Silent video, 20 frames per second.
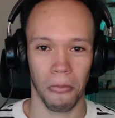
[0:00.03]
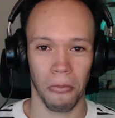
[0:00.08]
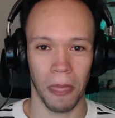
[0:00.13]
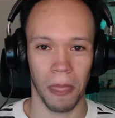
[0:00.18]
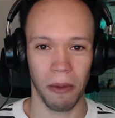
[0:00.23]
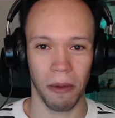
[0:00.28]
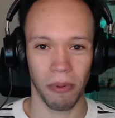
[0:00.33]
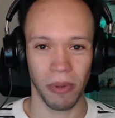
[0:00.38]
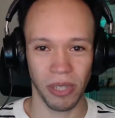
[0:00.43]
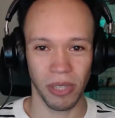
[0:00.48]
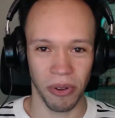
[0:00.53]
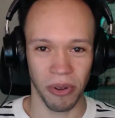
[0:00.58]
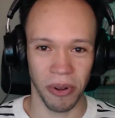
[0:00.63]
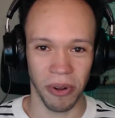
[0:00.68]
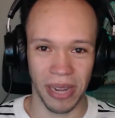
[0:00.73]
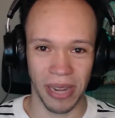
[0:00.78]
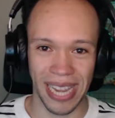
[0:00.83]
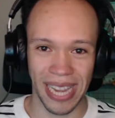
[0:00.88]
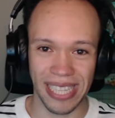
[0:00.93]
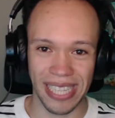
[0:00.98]
What's going on,
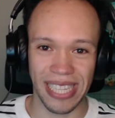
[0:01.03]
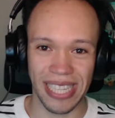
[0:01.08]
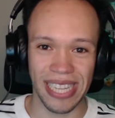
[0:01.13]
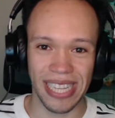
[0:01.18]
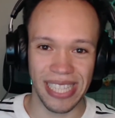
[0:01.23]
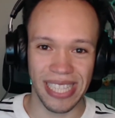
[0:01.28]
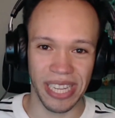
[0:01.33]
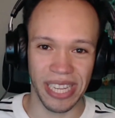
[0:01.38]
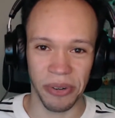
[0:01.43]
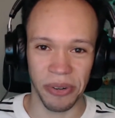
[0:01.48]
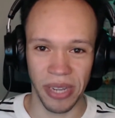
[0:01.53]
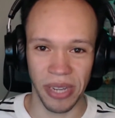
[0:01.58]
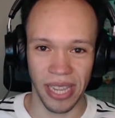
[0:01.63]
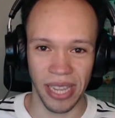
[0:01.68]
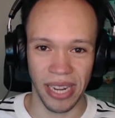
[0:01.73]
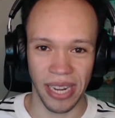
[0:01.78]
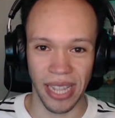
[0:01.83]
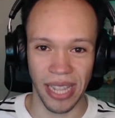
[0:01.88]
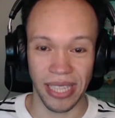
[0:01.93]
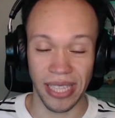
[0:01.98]
guys? East here
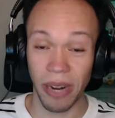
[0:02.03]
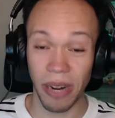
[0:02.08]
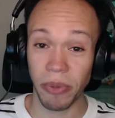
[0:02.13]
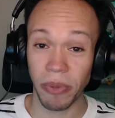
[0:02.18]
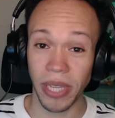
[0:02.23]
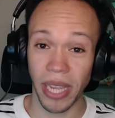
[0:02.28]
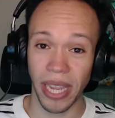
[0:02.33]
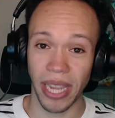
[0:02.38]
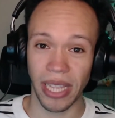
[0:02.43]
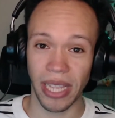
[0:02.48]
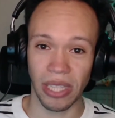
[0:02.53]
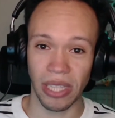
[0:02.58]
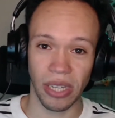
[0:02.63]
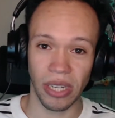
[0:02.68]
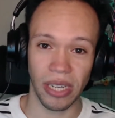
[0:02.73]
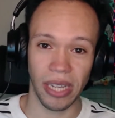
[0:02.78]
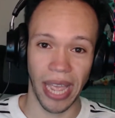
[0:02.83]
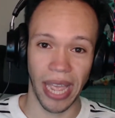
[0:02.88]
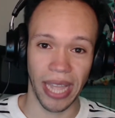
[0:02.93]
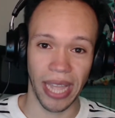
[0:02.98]
again, and today we're taking a
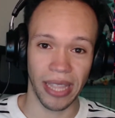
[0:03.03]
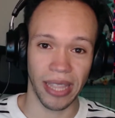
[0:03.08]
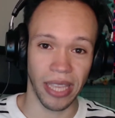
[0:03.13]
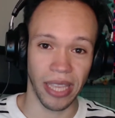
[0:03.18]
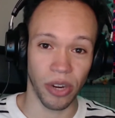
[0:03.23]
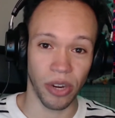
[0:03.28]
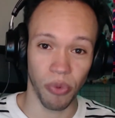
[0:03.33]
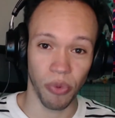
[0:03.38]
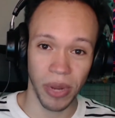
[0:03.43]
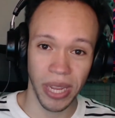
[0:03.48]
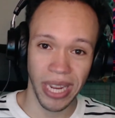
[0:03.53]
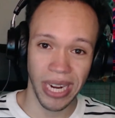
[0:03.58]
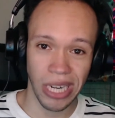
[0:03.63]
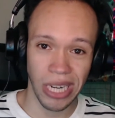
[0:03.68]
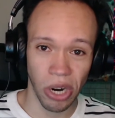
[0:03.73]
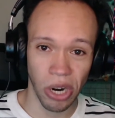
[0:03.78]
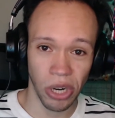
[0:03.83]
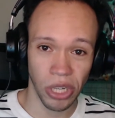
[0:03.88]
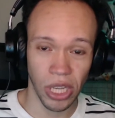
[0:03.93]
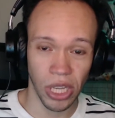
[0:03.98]
look at the green
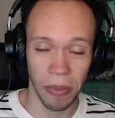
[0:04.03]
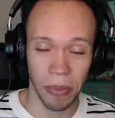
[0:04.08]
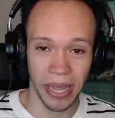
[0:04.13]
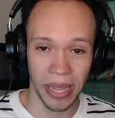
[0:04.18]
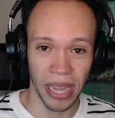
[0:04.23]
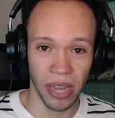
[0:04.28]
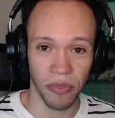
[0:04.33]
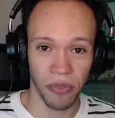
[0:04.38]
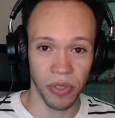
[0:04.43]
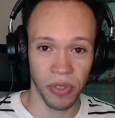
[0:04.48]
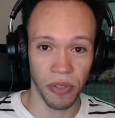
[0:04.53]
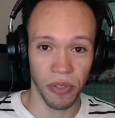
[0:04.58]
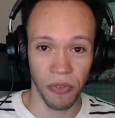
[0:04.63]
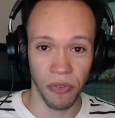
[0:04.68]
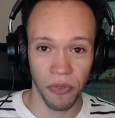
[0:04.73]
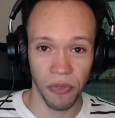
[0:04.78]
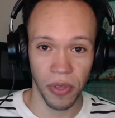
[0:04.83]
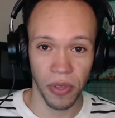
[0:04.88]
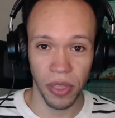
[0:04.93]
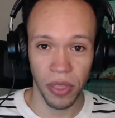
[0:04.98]
cards coming out for the
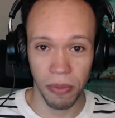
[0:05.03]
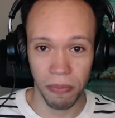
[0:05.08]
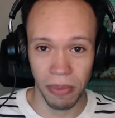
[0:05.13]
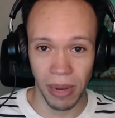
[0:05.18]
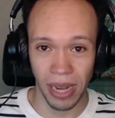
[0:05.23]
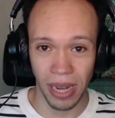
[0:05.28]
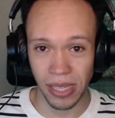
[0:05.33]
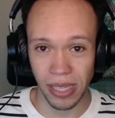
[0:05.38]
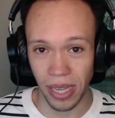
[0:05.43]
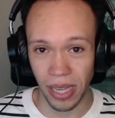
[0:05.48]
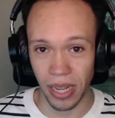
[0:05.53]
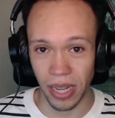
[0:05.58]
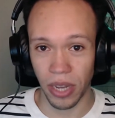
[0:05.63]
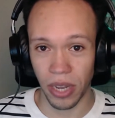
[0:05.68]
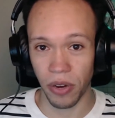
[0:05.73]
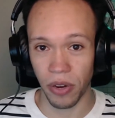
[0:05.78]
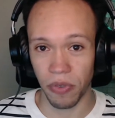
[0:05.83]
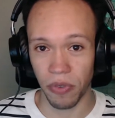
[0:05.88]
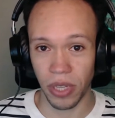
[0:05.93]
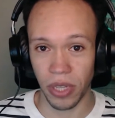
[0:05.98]
5th box set
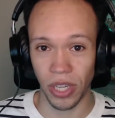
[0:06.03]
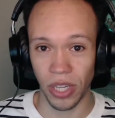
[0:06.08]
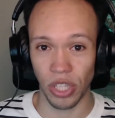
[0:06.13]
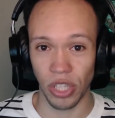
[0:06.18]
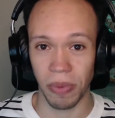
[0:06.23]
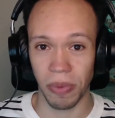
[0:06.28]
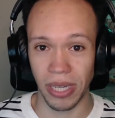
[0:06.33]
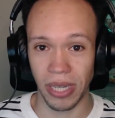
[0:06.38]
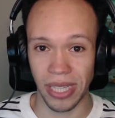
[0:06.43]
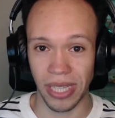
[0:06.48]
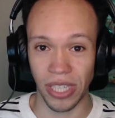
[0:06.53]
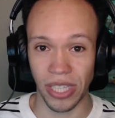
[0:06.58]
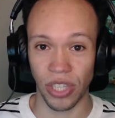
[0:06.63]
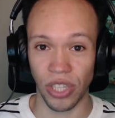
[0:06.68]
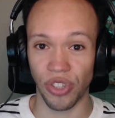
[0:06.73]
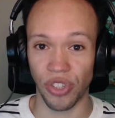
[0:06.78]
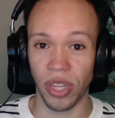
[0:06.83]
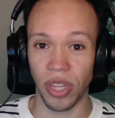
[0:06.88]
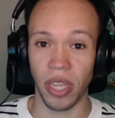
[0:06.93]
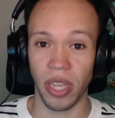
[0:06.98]
here for the Digimon
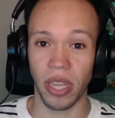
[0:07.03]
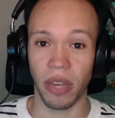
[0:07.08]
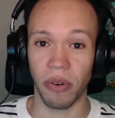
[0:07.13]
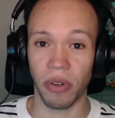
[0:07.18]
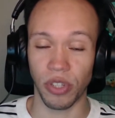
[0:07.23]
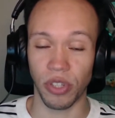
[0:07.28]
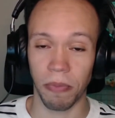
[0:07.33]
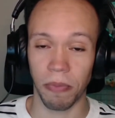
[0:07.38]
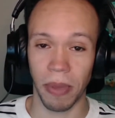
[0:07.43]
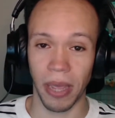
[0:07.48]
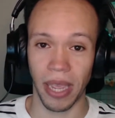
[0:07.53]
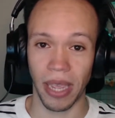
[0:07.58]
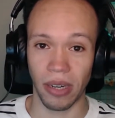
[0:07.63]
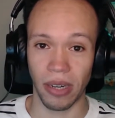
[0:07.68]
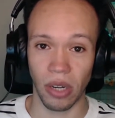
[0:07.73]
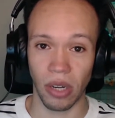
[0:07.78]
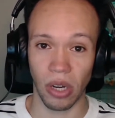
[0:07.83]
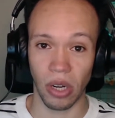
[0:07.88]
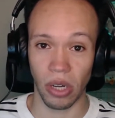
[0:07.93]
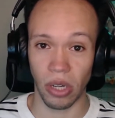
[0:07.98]
TCG here in Japan
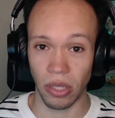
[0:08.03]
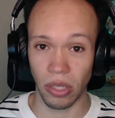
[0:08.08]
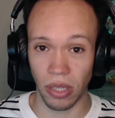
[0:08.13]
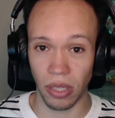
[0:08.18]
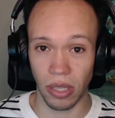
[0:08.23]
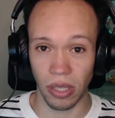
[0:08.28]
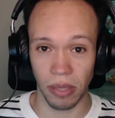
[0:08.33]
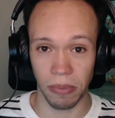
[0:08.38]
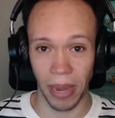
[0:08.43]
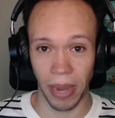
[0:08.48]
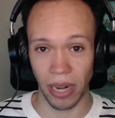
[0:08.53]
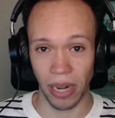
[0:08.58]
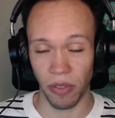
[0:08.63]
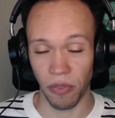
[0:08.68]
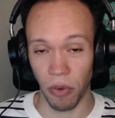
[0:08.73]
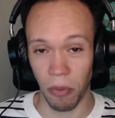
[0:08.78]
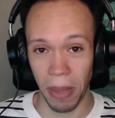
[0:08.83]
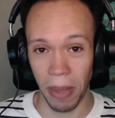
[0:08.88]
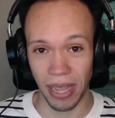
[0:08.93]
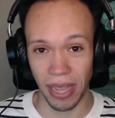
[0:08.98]
called Battle of
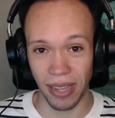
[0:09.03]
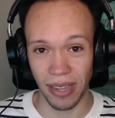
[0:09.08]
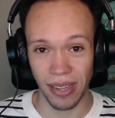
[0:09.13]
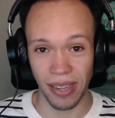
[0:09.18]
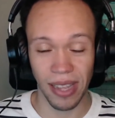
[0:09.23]
Omega.